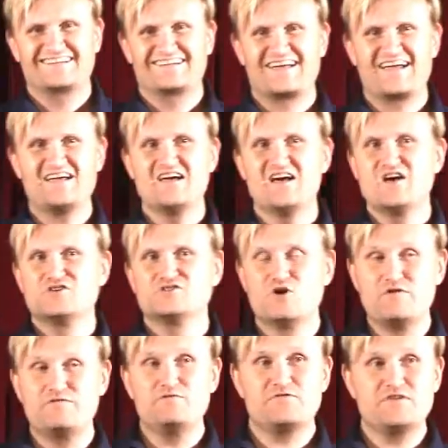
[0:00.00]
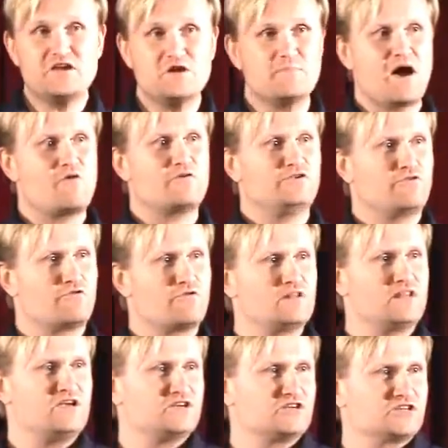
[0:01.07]
Okay? So if you think about your
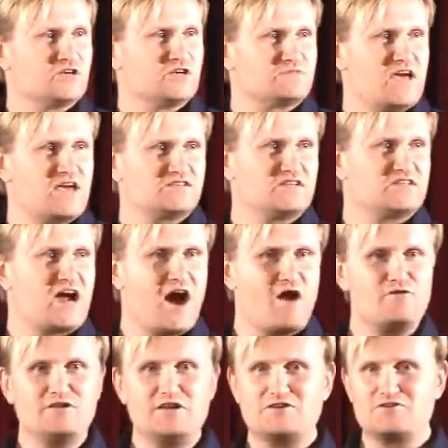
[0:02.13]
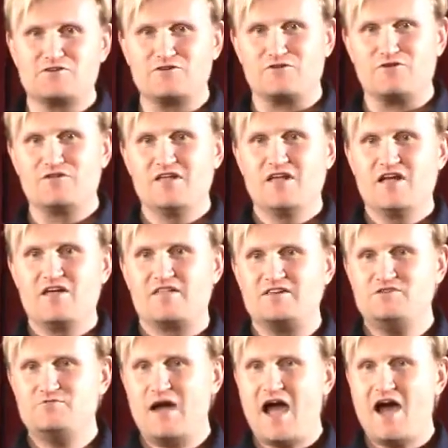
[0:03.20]
relationships as entirely internal, then
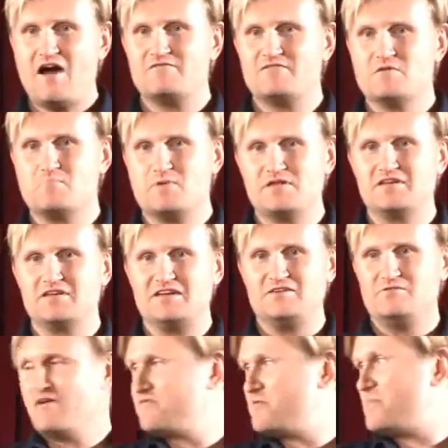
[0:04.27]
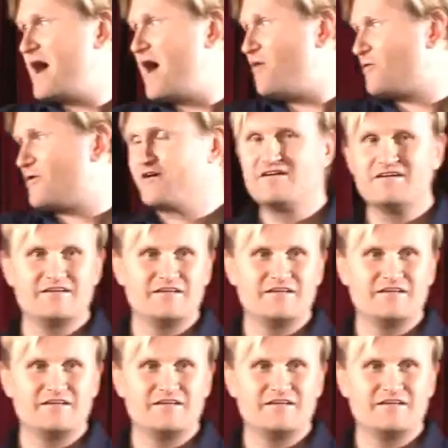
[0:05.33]
you have the ability, you have the power